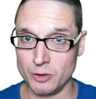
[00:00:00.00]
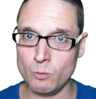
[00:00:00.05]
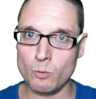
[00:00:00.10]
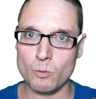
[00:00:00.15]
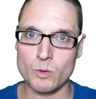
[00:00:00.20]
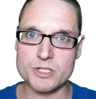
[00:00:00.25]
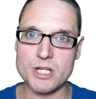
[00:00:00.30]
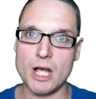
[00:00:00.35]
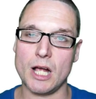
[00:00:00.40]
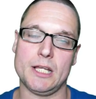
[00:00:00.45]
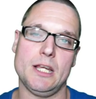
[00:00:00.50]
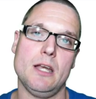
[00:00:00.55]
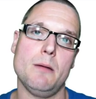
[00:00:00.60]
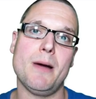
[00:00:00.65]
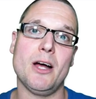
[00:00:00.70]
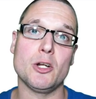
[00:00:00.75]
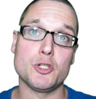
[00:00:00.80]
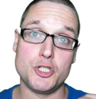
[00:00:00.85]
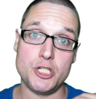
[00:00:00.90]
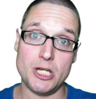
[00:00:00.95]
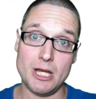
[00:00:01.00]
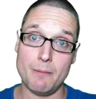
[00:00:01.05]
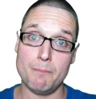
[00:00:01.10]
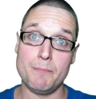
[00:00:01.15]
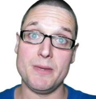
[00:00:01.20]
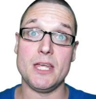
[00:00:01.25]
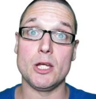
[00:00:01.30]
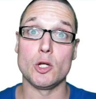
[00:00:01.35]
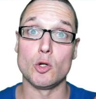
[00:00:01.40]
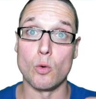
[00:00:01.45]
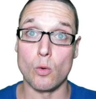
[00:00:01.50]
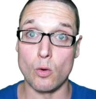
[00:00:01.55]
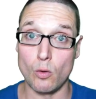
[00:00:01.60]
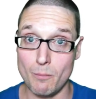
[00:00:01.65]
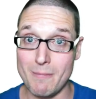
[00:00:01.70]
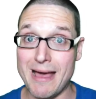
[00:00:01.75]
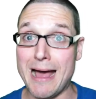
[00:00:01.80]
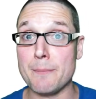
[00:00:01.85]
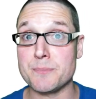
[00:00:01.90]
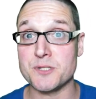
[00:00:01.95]
we're talking about GMB and Google
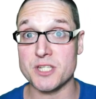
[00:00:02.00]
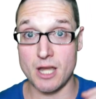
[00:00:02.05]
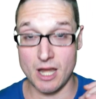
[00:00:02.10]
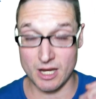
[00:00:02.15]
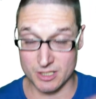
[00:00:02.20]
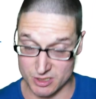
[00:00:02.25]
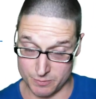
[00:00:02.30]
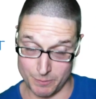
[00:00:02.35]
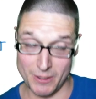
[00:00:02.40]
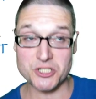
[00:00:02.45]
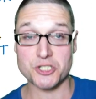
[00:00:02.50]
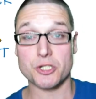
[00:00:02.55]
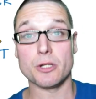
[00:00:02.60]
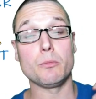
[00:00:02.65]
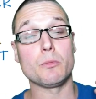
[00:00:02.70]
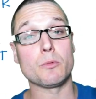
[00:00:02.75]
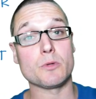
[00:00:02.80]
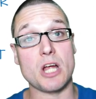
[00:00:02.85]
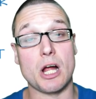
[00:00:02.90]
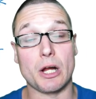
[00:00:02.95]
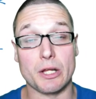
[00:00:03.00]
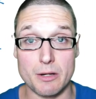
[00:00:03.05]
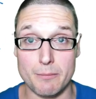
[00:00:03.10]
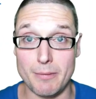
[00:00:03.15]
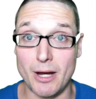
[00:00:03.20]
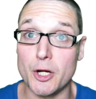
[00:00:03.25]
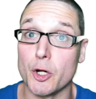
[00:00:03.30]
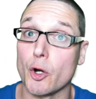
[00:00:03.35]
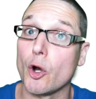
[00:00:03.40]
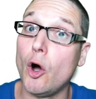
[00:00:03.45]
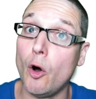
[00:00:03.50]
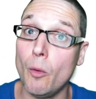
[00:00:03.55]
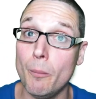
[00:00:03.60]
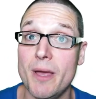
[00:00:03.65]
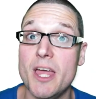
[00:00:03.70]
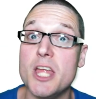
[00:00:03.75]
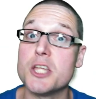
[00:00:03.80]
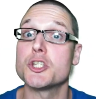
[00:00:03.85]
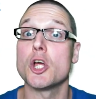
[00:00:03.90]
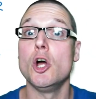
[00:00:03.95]
Maps, and especially when we're talking about your
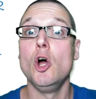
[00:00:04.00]
homepage.